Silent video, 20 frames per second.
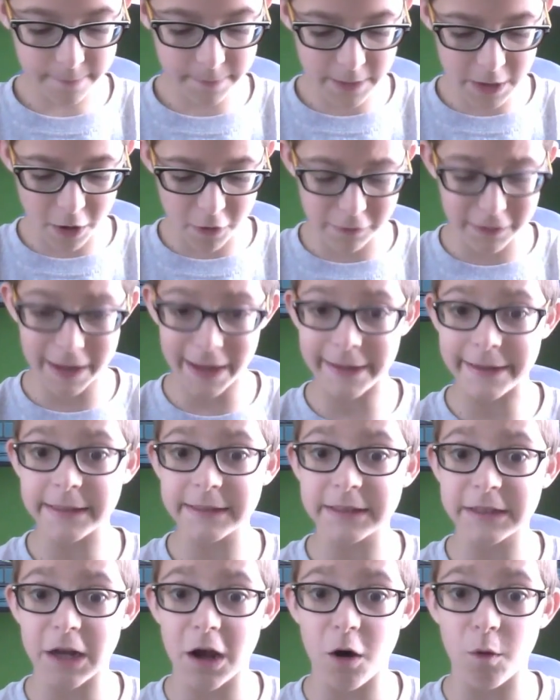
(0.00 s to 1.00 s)
Okay,
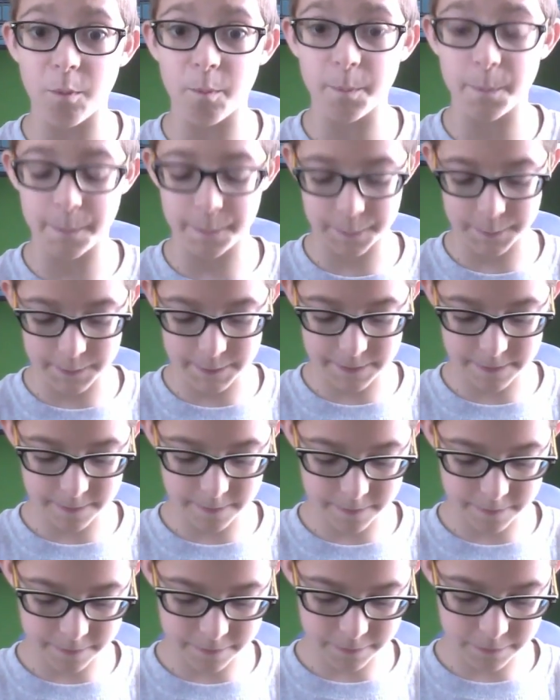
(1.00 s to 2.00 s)
so
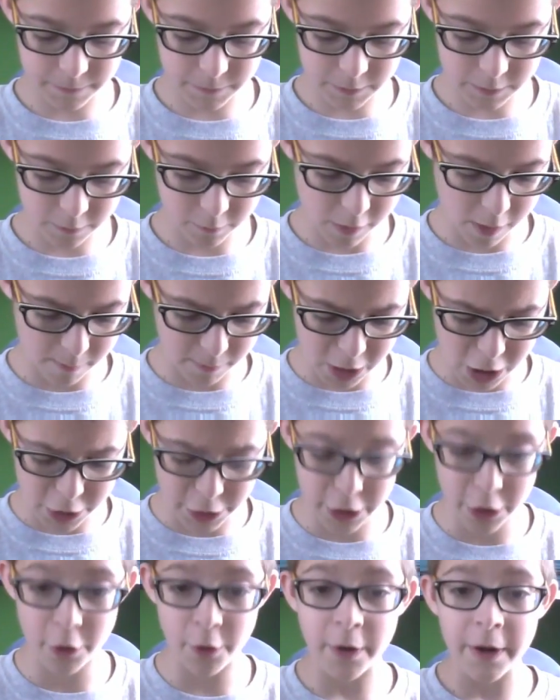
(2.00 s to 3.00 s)
what I'm gonna
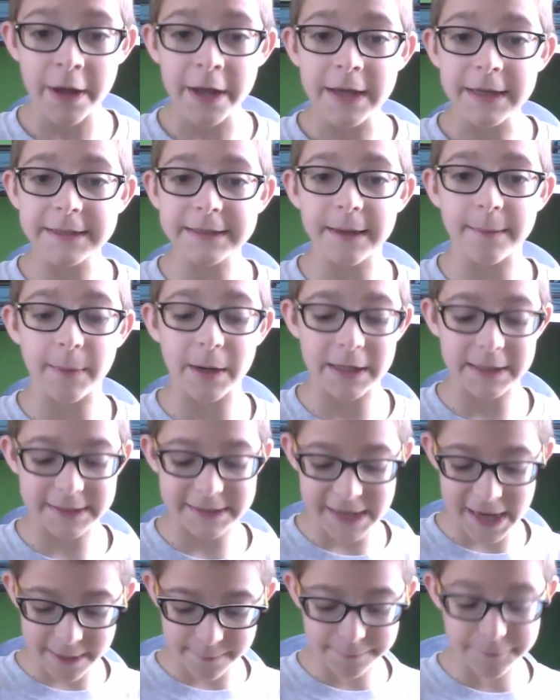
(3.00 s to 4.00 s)
do is I'm gonna
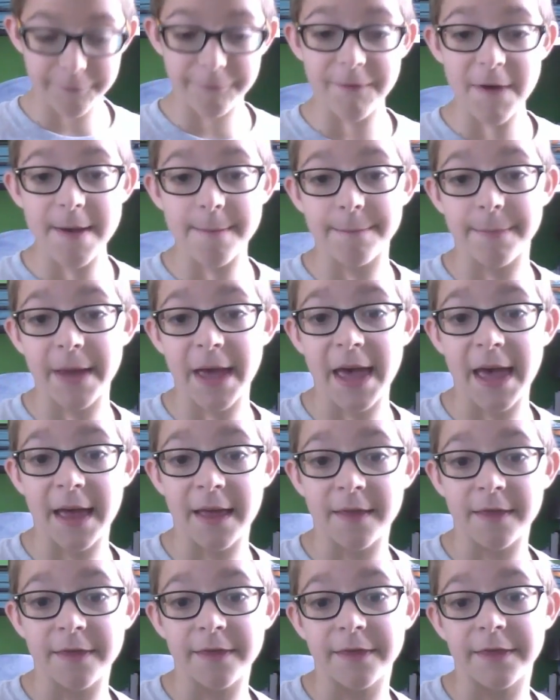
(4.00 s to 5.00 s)
set up the Fitbit,
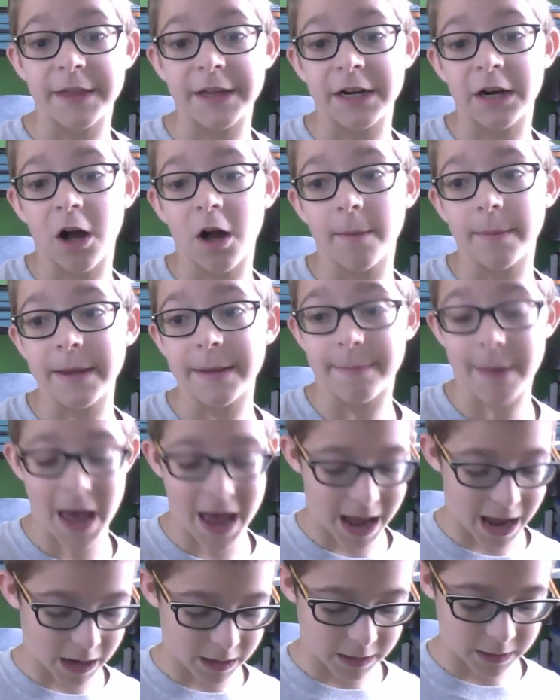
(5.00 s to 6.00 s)
then I'll be
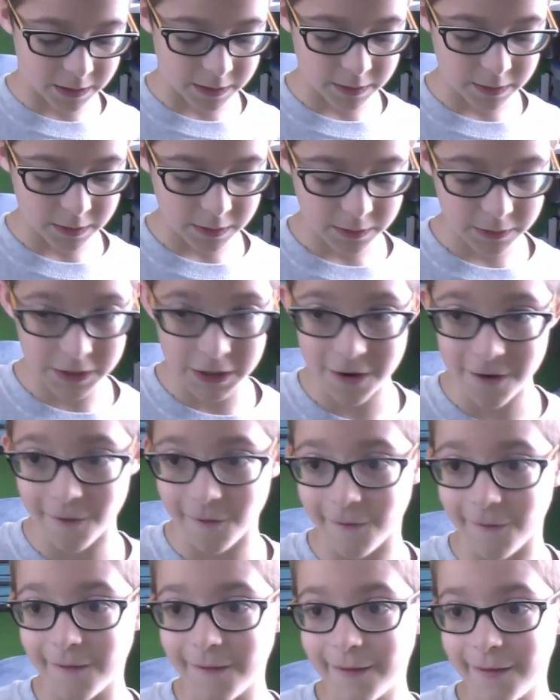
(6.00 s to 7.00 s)
back.
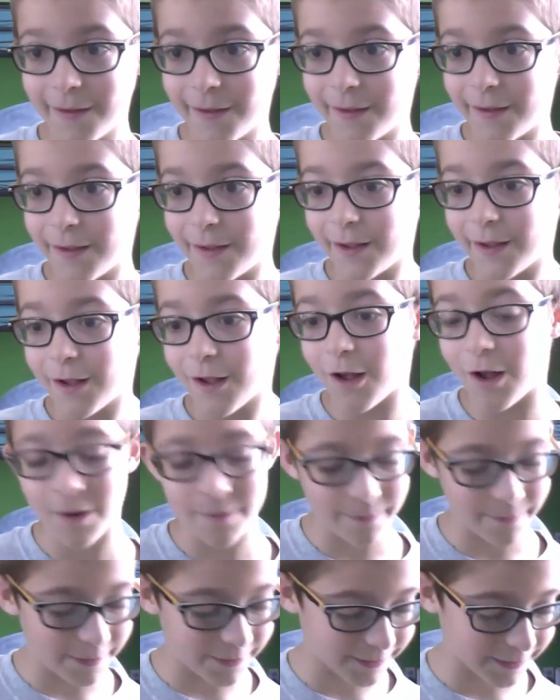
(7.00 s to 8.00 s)
So,
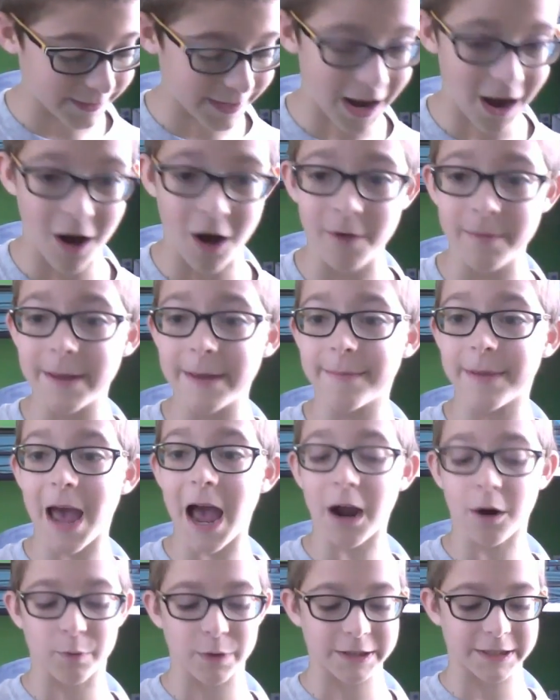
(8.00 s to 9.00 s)
I'll be
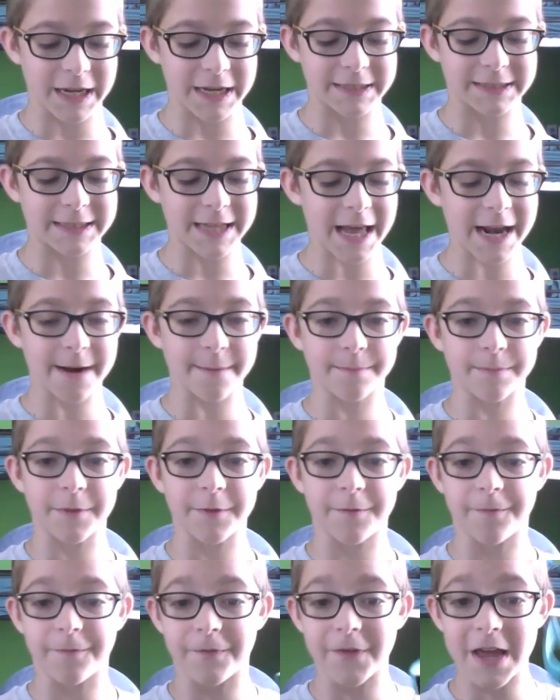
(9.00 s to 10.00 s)
back once I set up
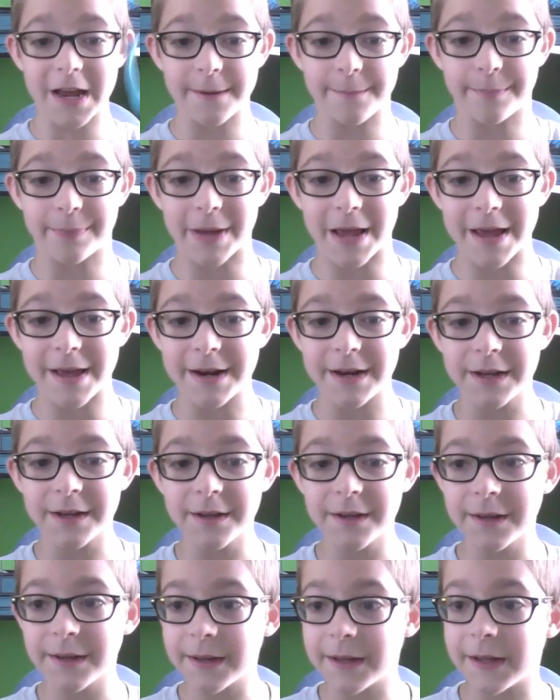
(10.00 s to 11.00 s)
the Fitbit,
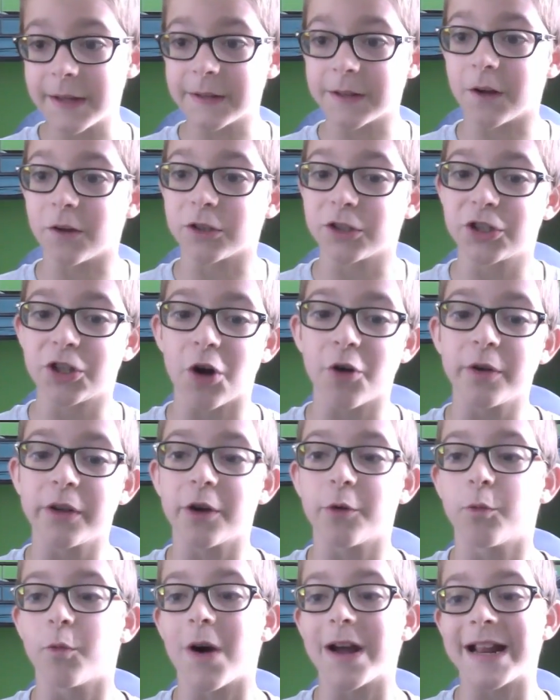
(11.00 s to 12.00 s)
and I'll show
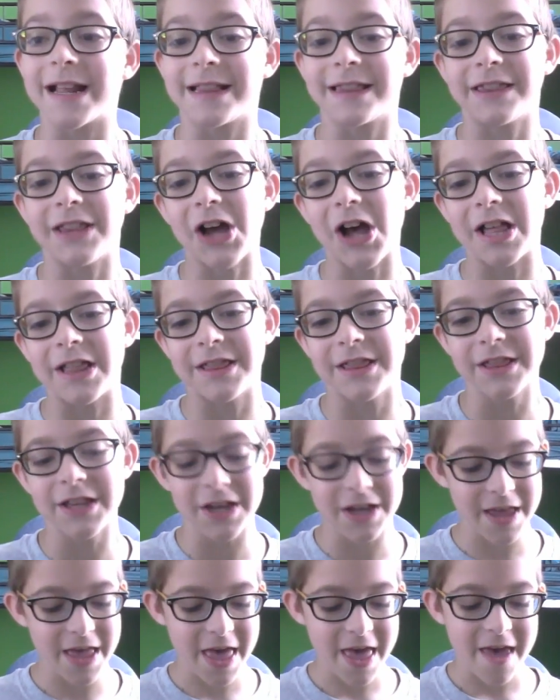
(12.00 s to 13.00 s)
you what it does.
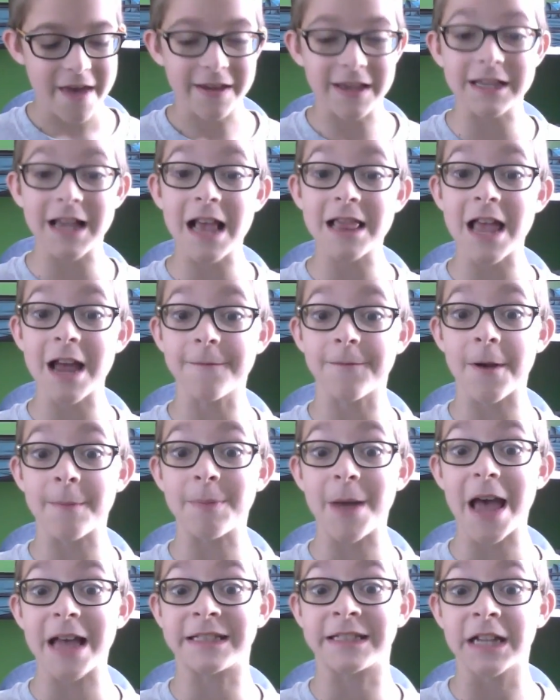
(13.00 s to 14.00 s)
Cause I like
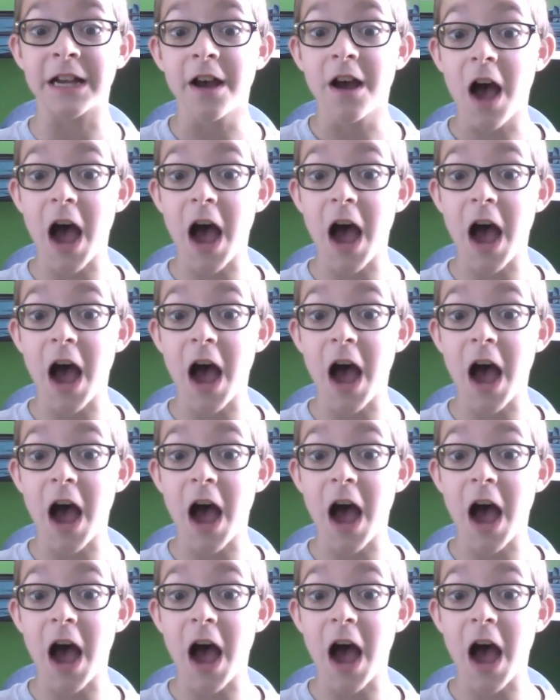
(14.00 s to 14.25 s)
Fitbits!